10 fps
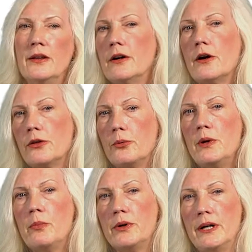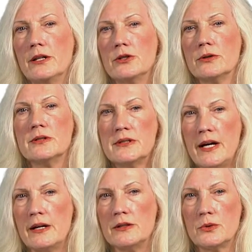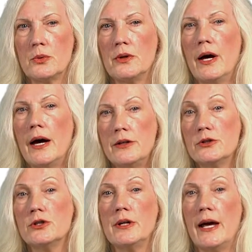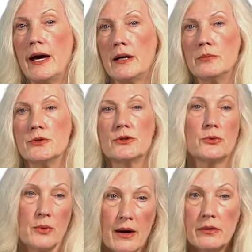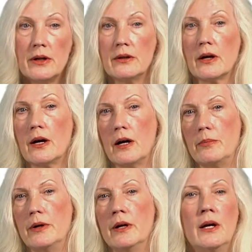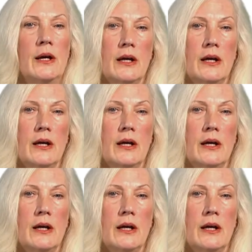There are three potential sites where the hydrogen atoms surrounding the carbon